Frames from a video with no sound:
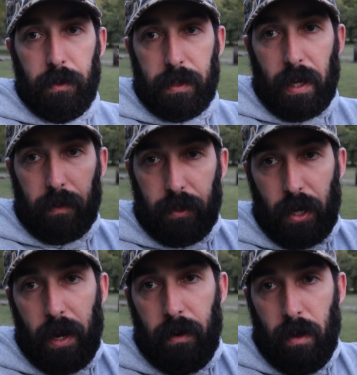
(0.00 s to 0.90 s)
You just take the
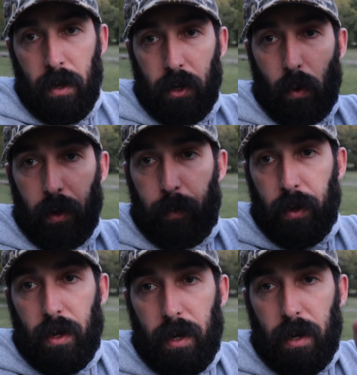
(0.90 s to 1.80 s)
chain to where you
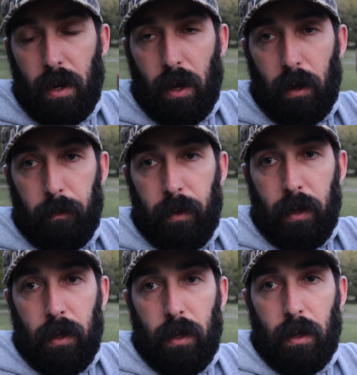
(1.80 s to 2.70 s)
put it in
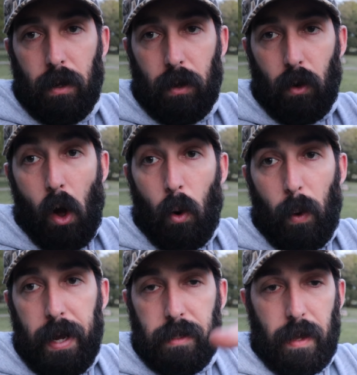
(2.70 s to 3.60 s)
long
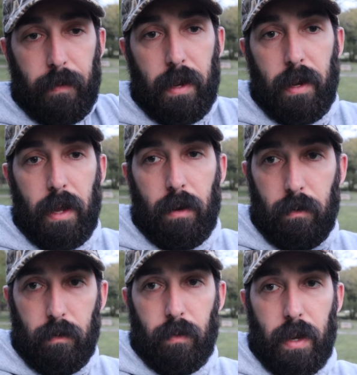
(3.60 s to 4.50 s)
ways, and then
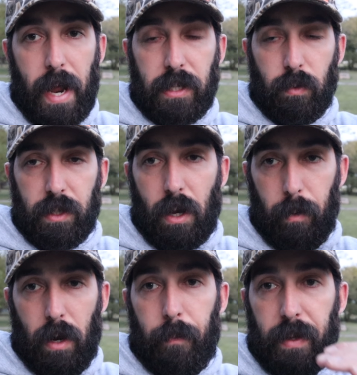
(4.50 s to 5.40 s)
the next one's
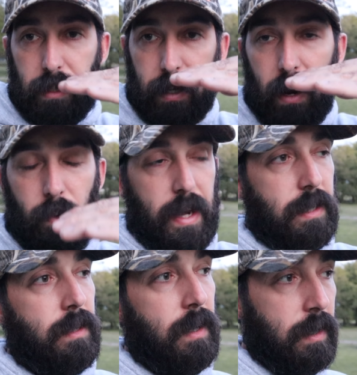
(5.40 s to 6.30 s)
coming up that's
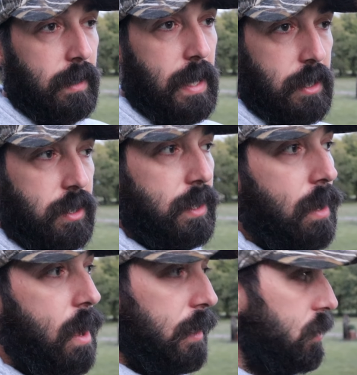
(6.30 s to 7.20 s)
sideways catches and
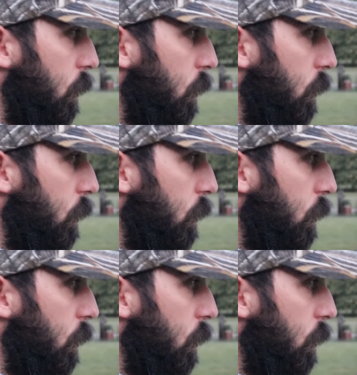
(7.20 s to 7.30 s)
locks.